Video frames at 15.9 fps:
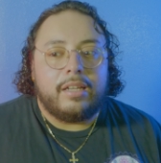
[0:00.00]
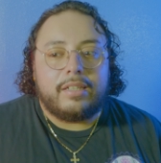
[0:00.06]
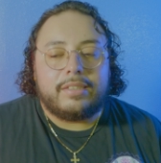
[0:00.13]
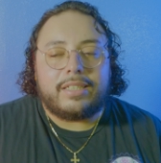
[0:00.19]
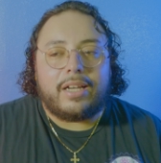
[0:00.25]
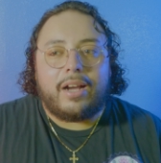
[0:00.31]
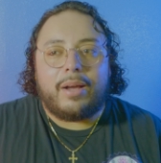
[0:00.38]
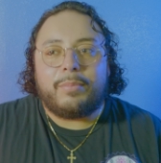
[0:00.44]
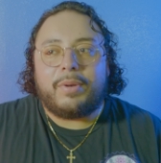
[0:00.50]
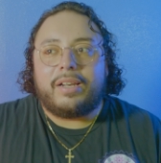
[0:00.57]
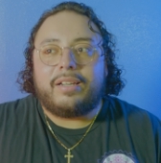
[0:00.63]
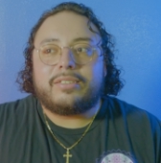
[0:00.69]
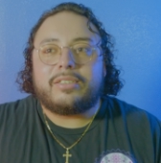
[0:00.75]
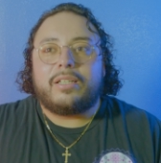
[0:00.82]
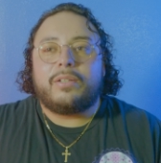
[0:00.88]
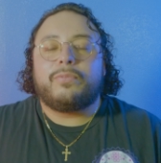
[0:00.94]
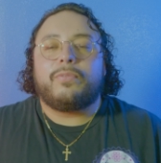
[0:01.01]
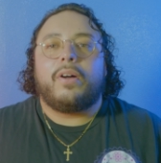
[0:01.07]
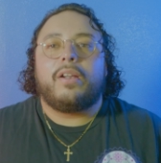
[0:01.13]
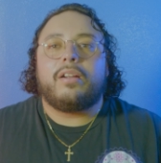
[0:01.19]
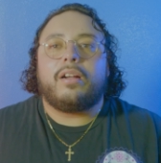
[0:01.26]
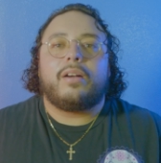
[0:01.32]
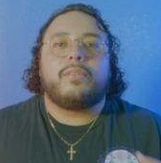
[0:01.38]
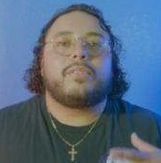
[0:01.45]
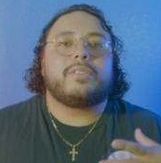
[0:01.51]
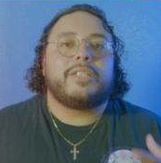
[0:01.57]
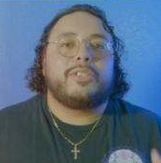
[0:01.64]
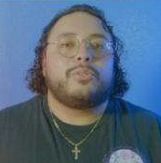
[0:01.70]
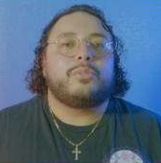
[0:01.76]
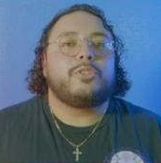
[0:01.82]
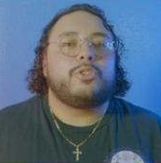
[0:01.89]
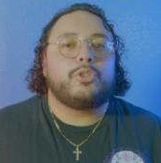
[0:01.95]
because I'm not necessarily falling off because I
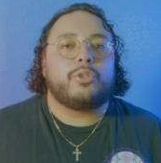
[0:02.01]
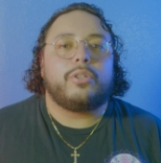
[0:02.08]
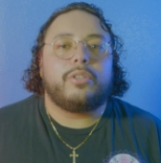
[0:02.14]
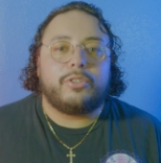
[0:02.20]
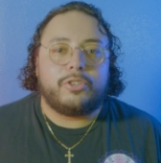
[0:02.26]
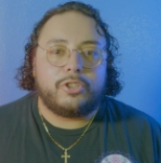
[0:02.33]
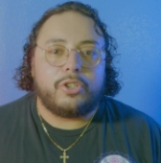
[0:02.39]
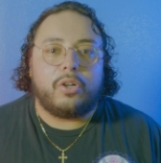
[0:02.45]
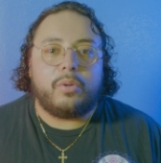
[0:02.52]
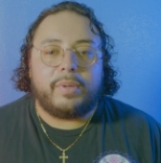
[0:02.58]
do enjoy the show,